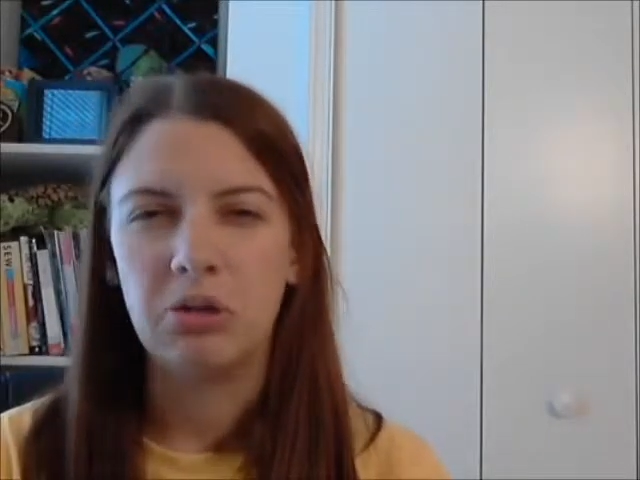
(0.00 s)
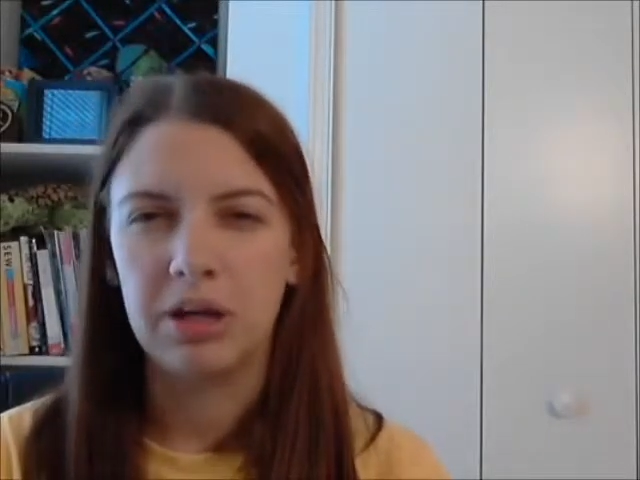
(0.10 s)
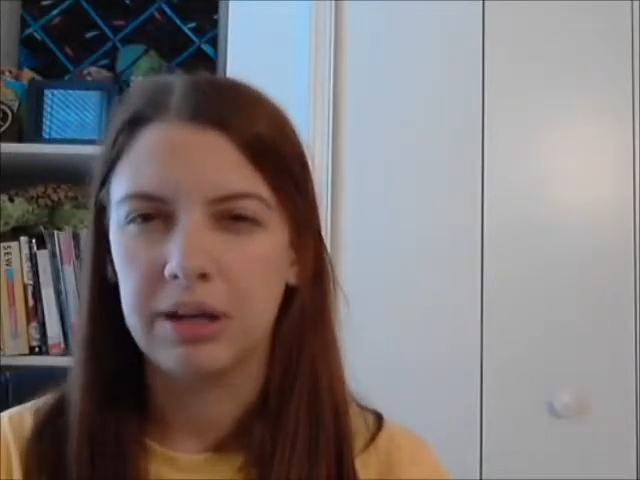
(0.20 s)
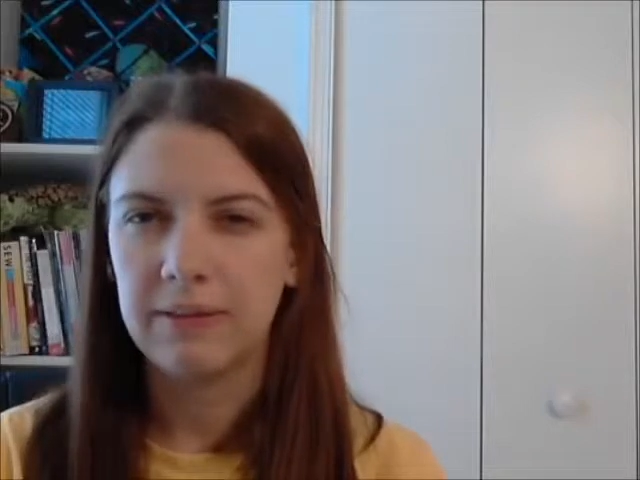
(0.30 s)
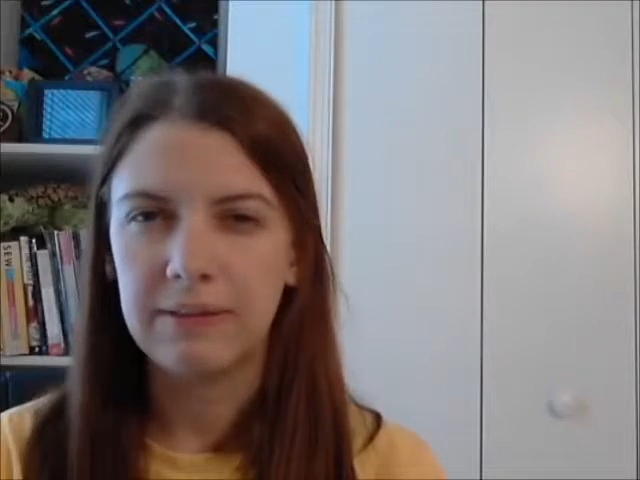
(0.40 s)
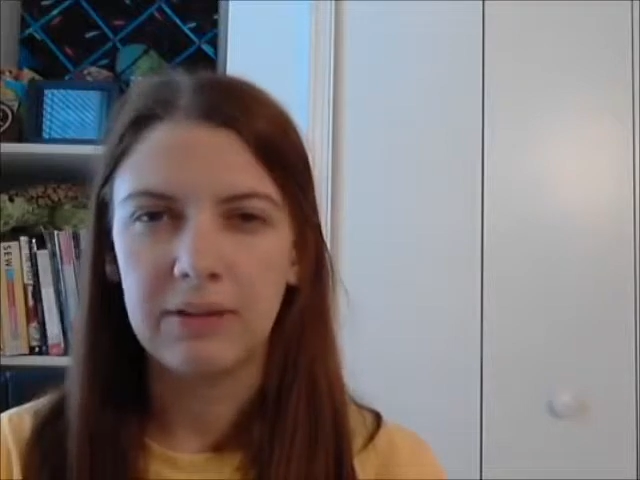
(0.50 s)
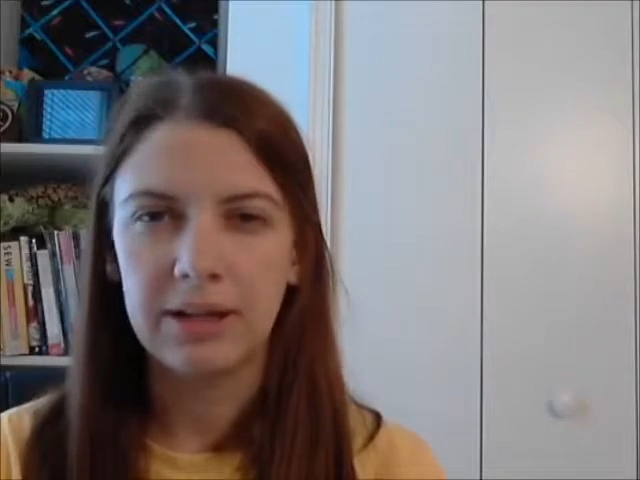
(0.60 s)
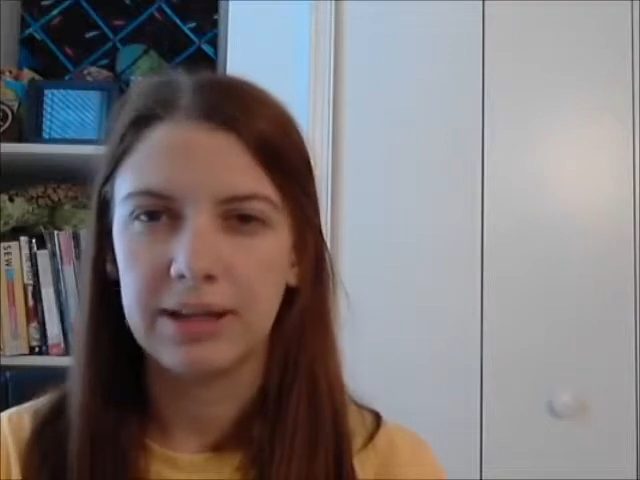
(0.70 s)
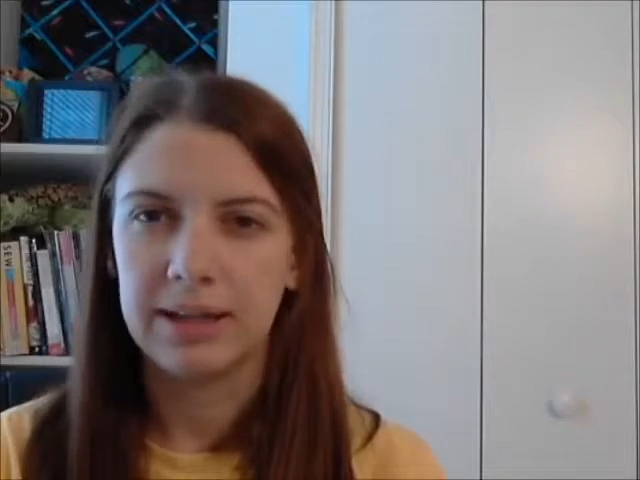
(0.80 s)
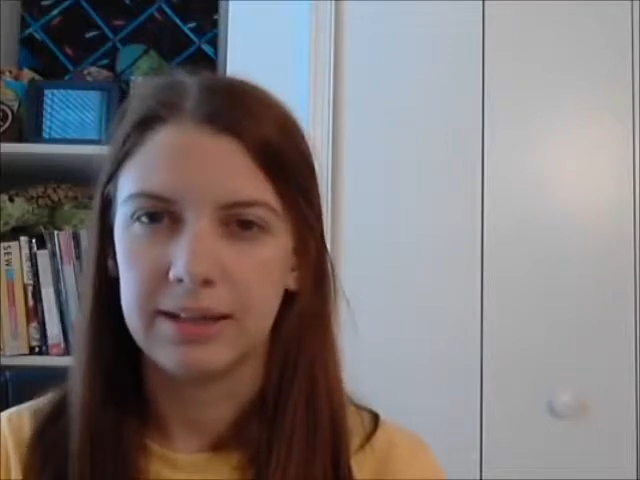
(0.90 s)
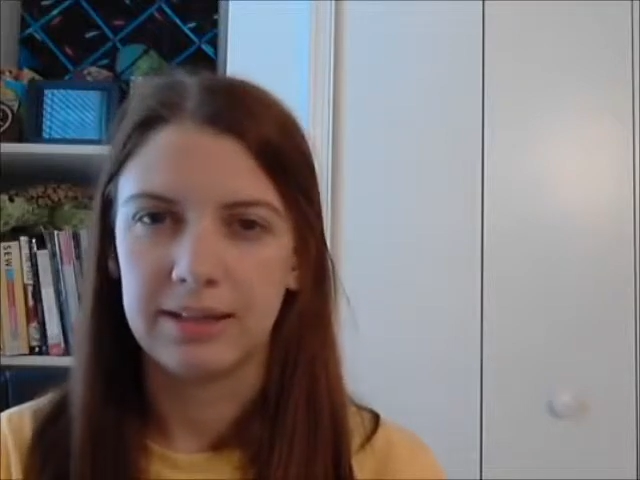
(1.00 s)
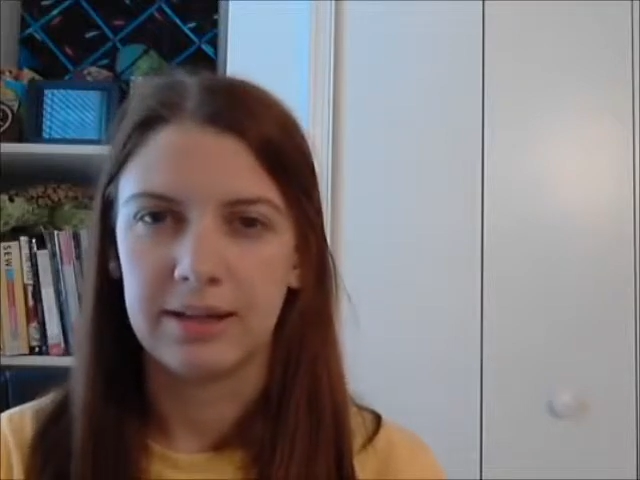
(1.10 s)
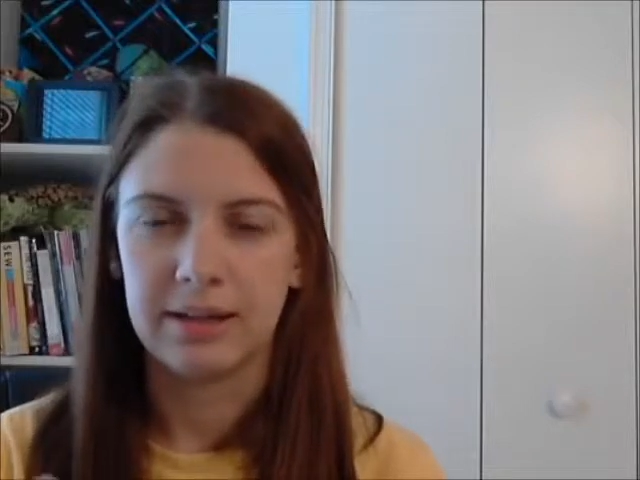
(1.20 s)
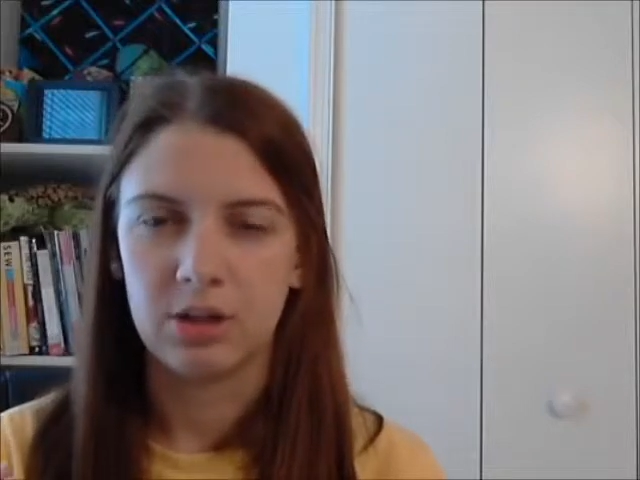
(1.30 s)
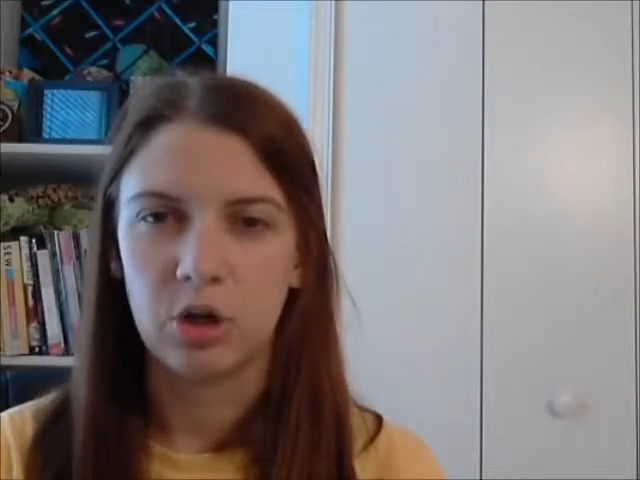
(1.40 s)
he doesn't really get
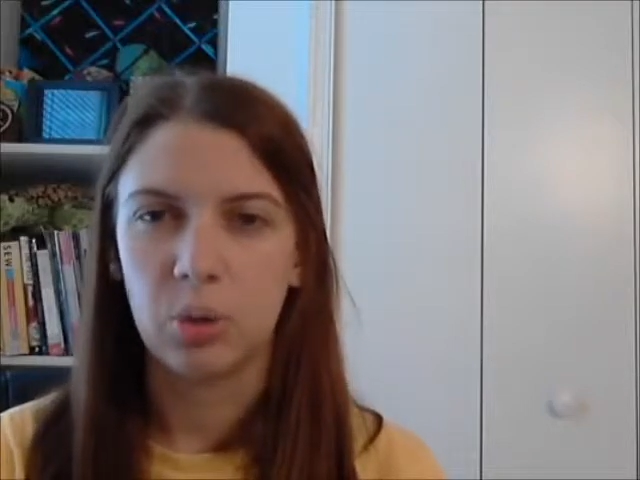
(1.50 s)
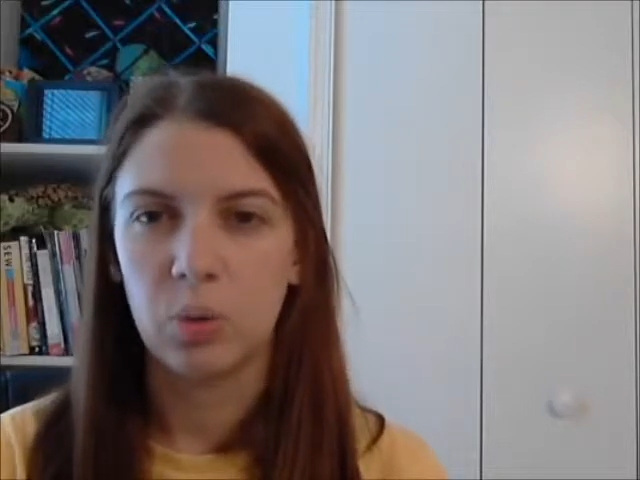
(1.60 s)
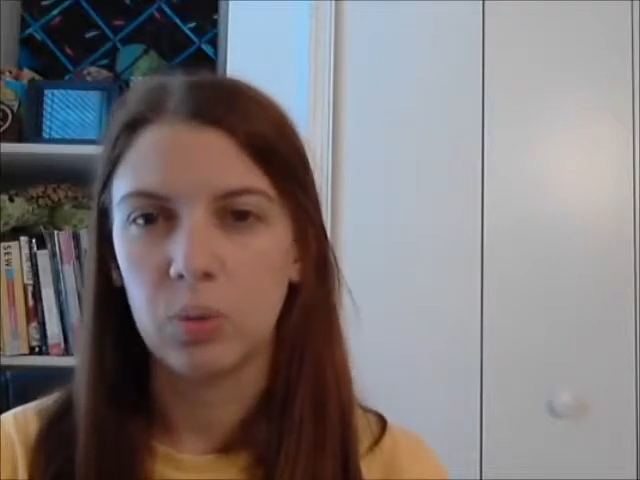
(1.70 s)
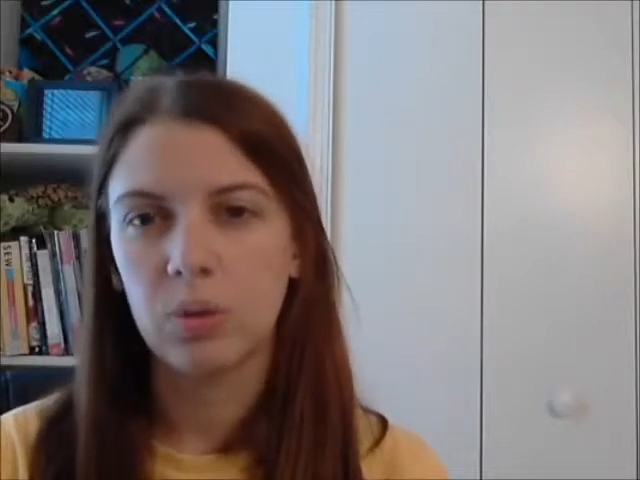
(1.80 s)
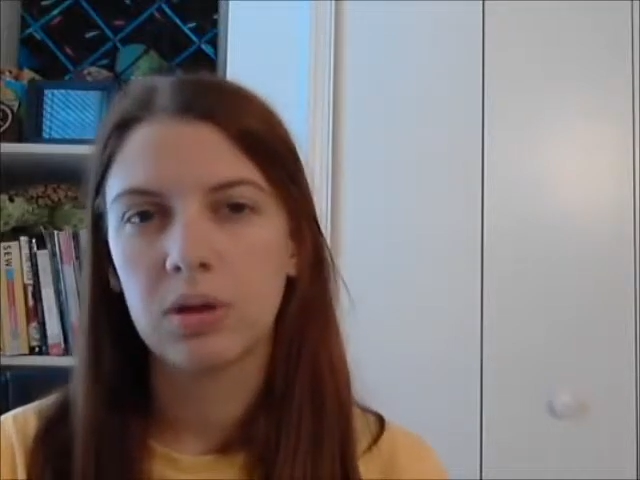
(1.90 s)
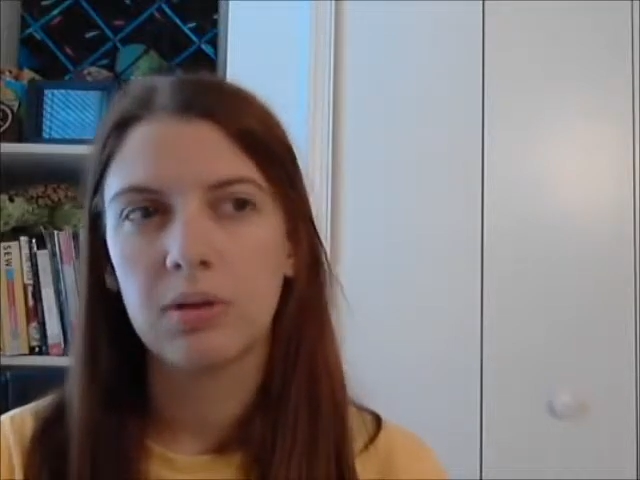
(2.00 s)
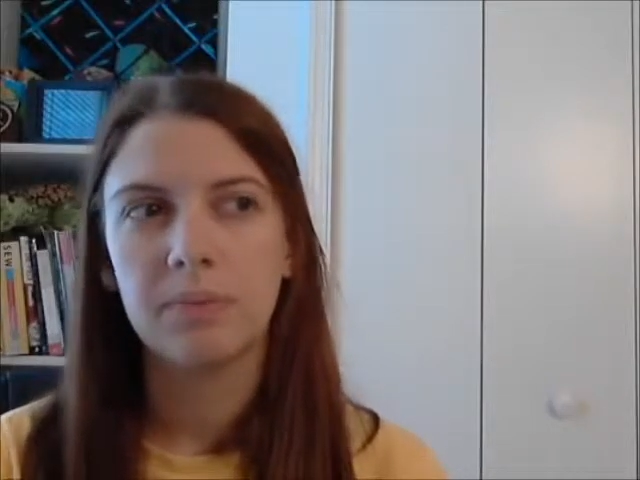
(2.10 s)
that cold.